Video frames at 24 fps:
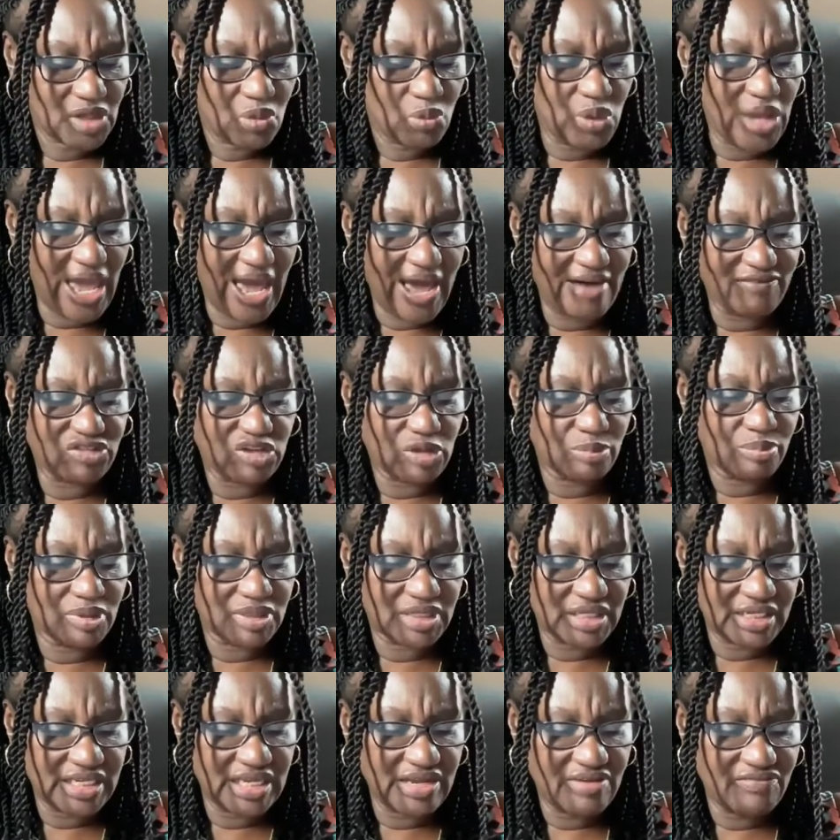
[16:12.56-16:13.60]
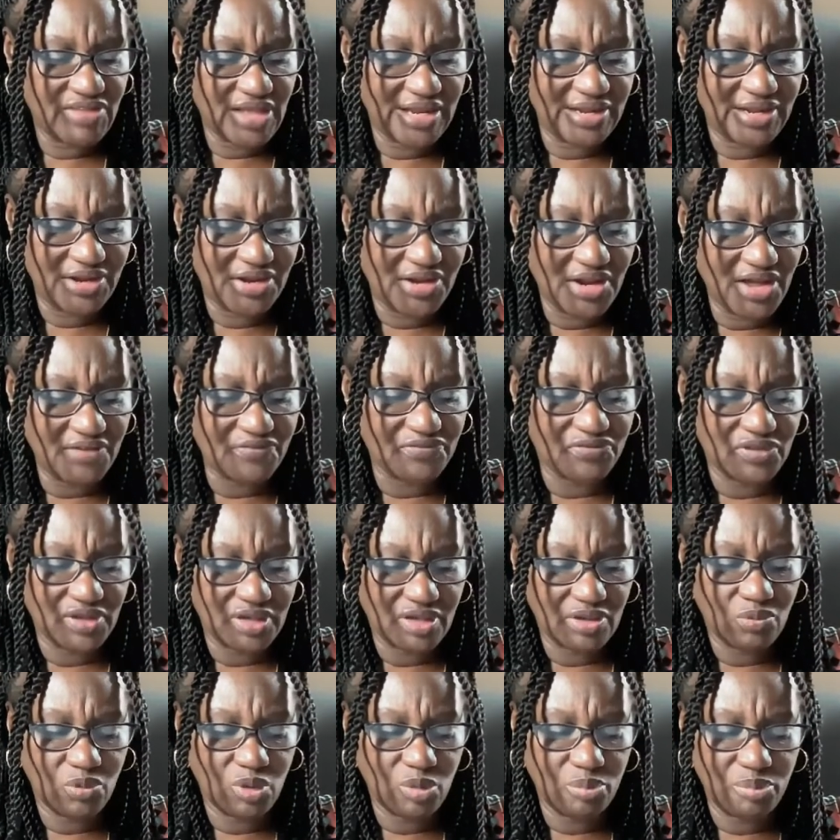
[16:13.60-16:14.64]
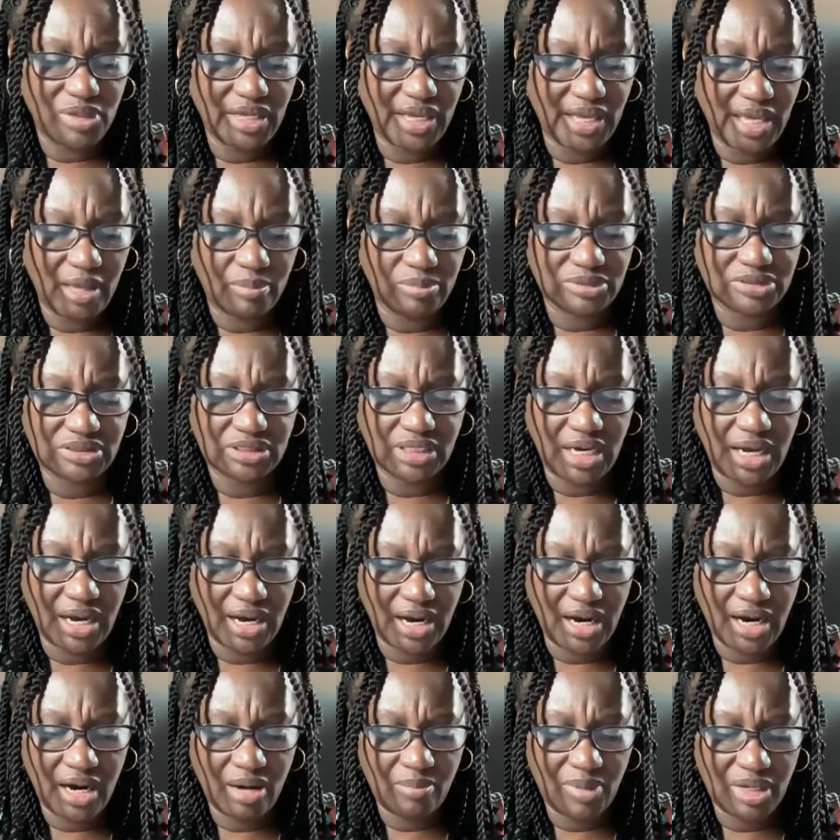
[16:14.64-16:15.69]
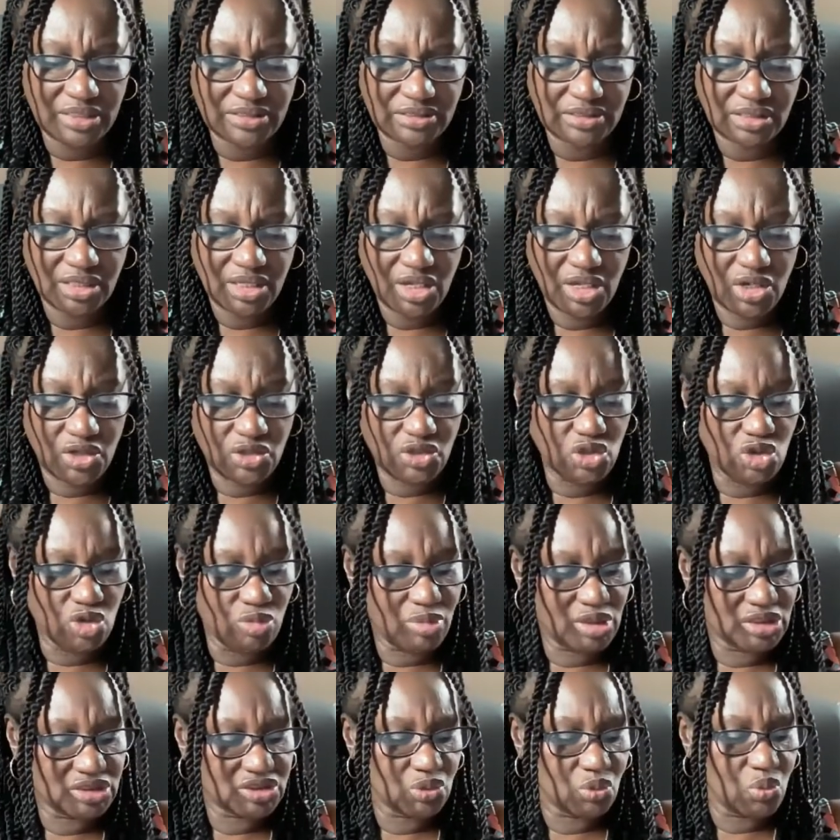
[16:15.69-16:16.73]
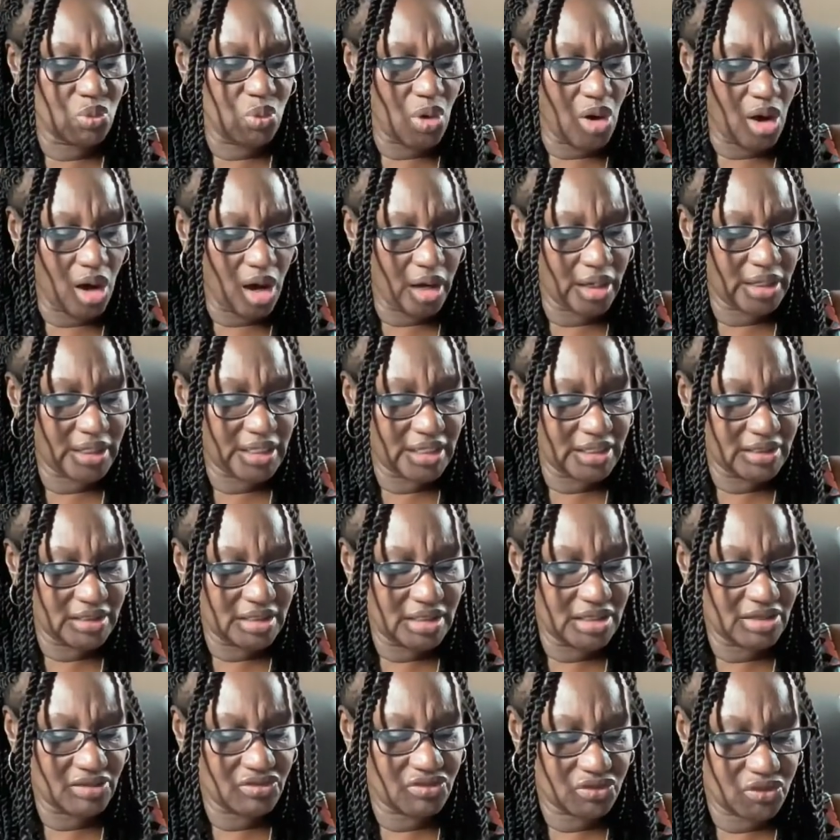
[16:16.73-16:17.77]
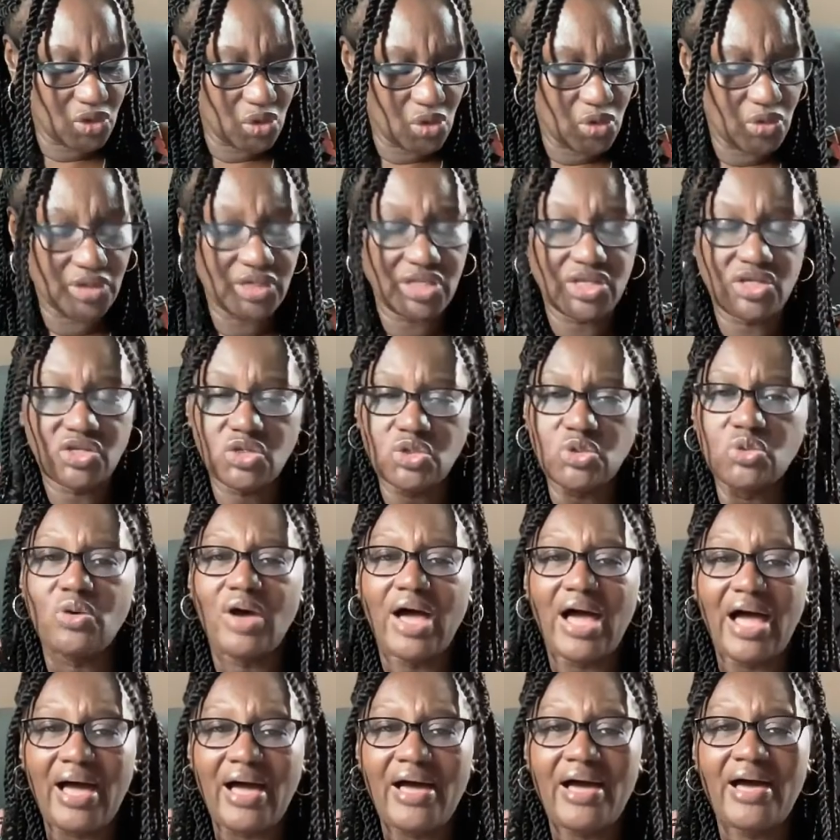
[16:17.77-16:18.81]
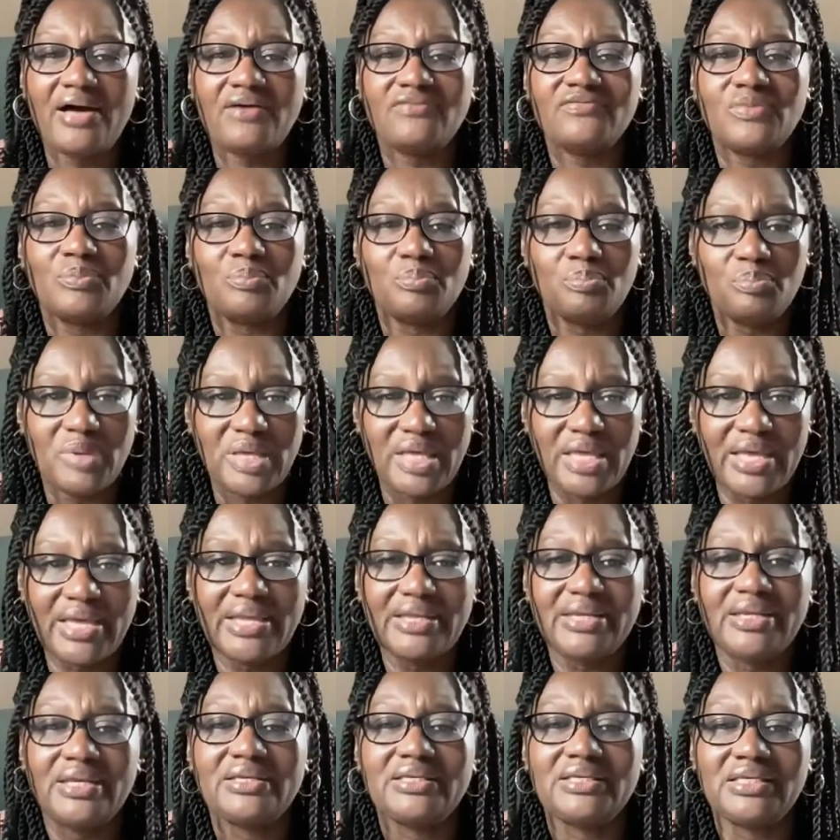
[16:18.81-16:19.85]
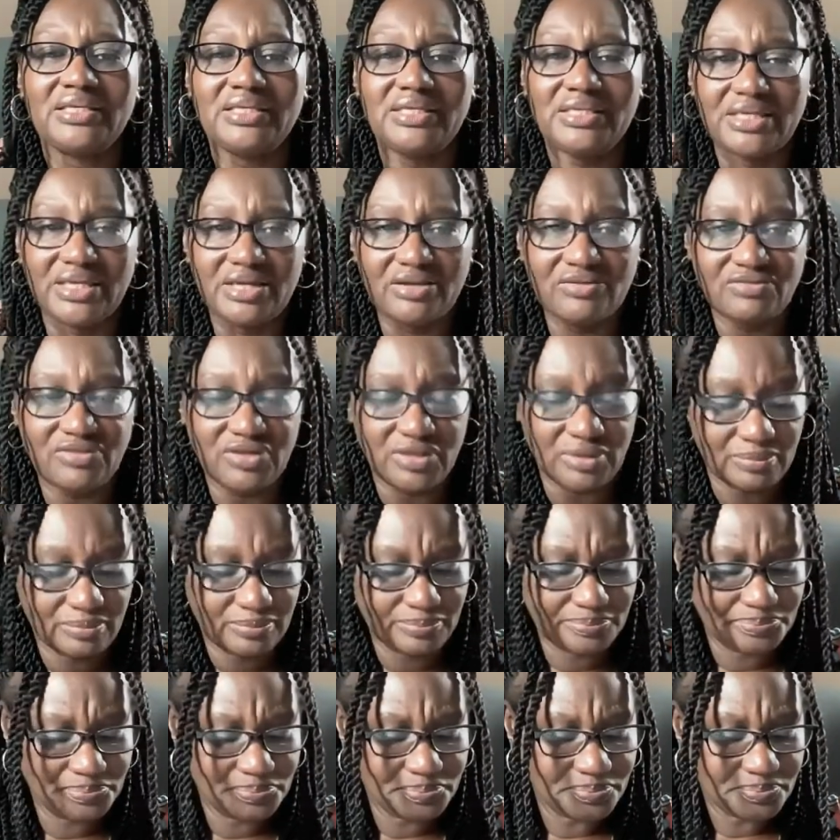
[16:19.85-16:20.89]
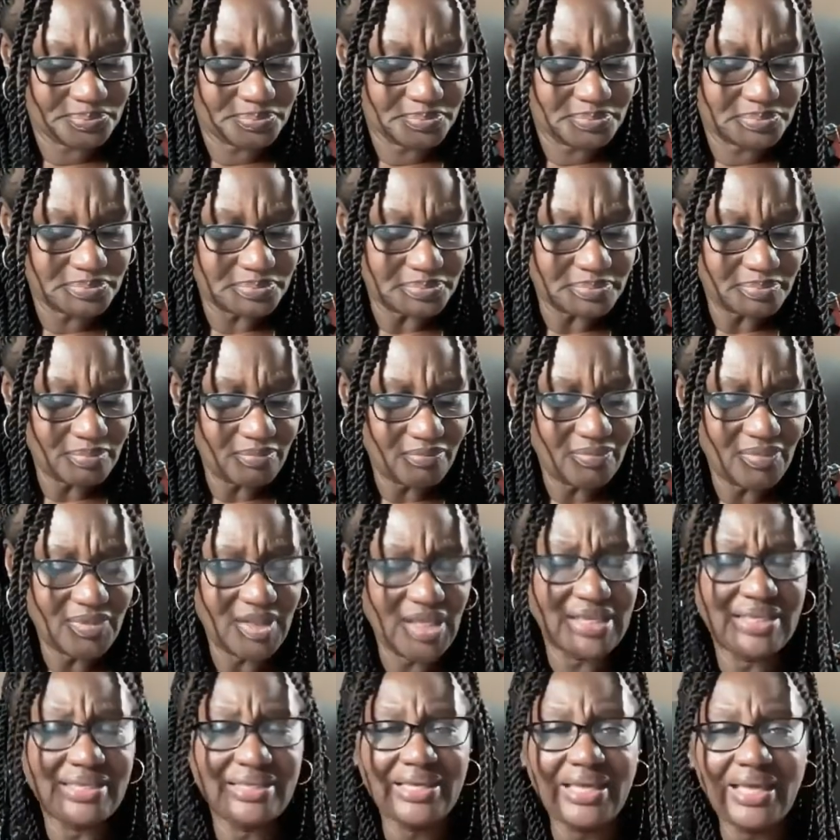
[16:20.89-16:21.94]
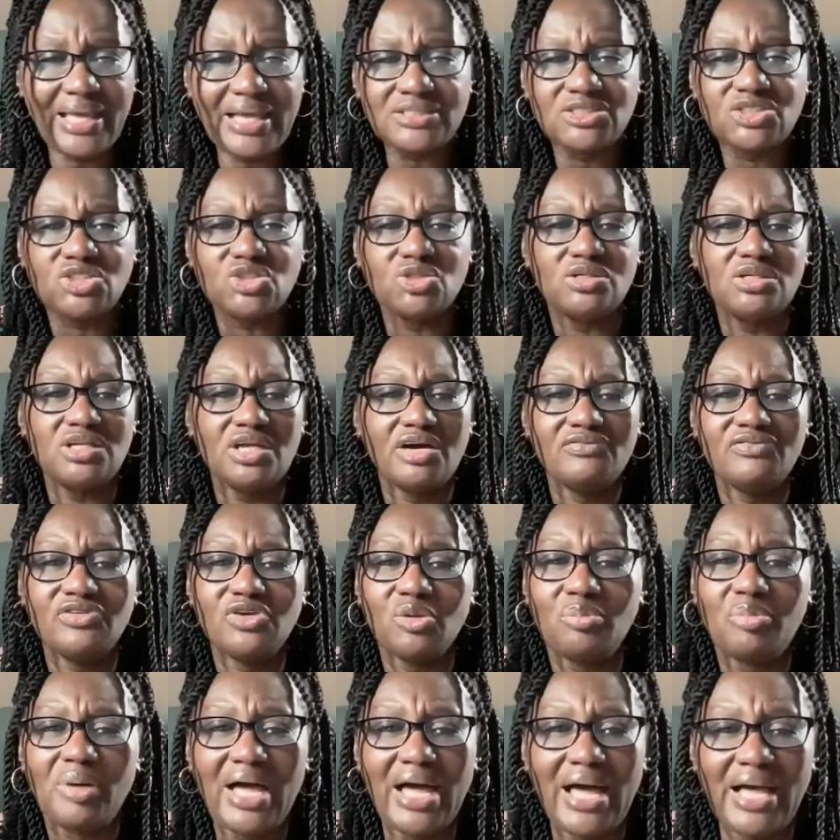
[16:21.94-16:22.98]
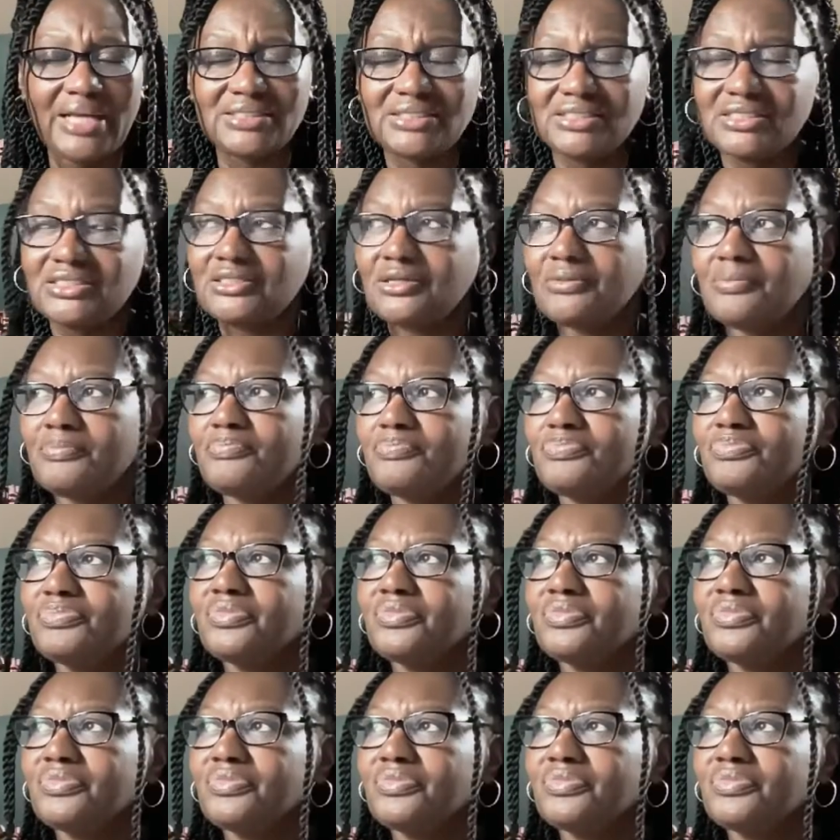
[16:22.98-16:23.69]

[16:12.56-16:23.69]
We have to believe that nothing will be able to harm us. You must walk in the authority you have been given. Yes, you love your pastor,